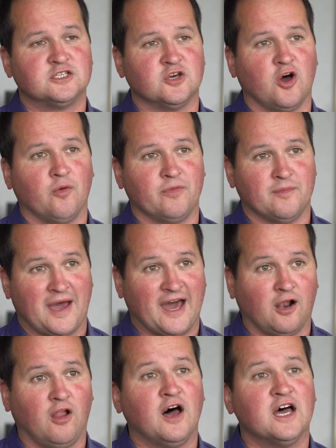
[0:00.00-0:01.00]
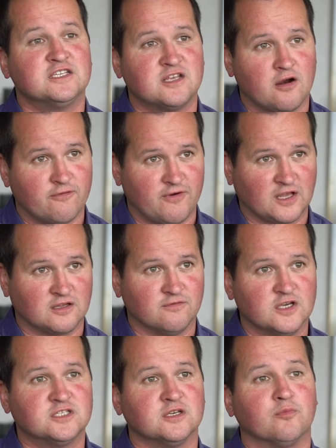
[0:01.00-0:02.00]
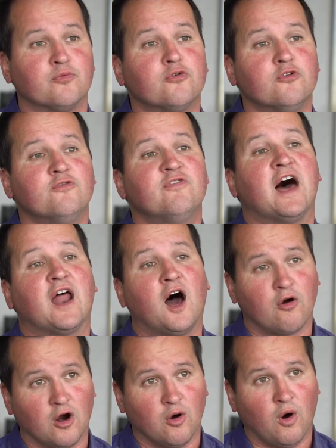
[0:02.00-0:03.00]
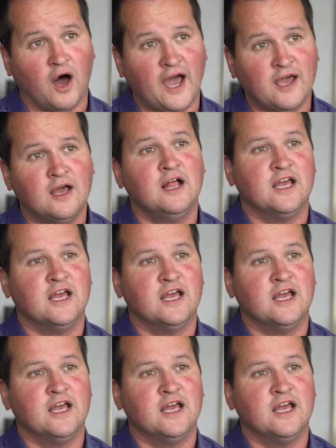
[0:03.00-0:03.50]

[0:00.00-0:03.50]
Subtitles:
to help them analyze their effectiveness and prove that ROI